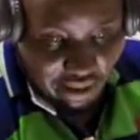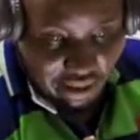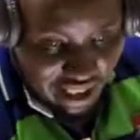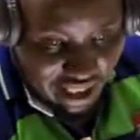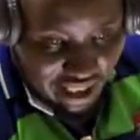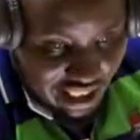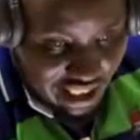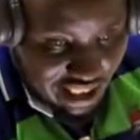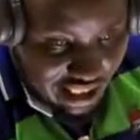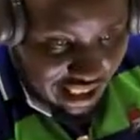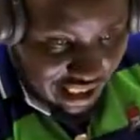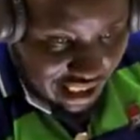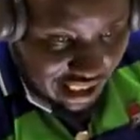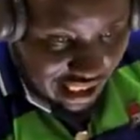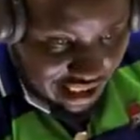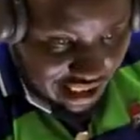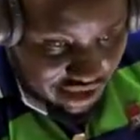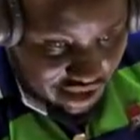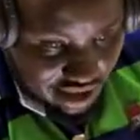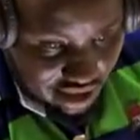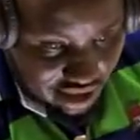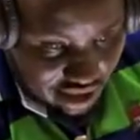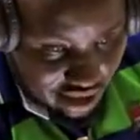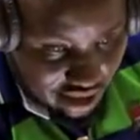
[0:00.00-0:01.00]
many in
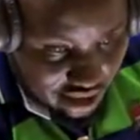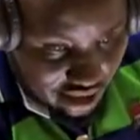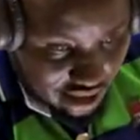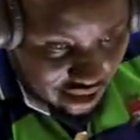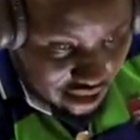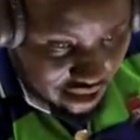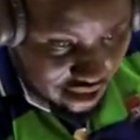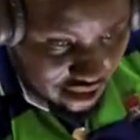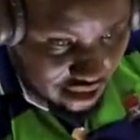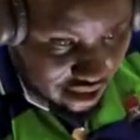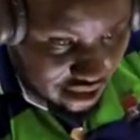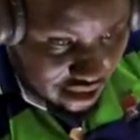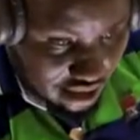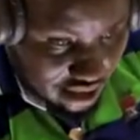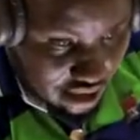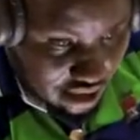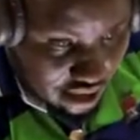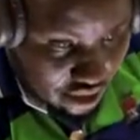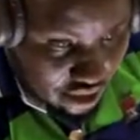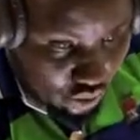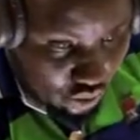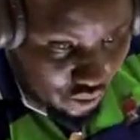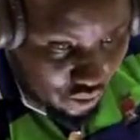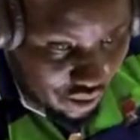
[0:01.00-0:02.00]
class,
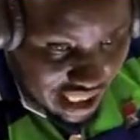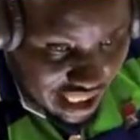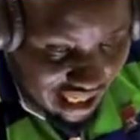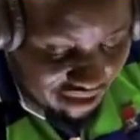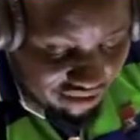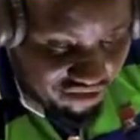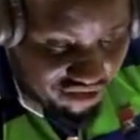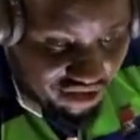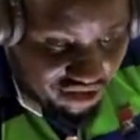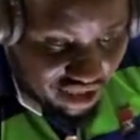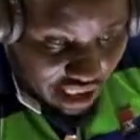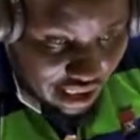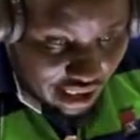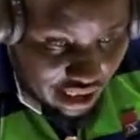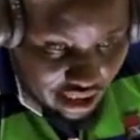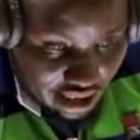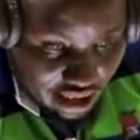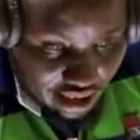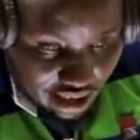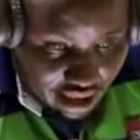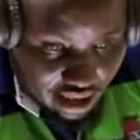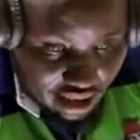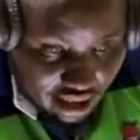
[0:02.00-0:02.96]
we have three.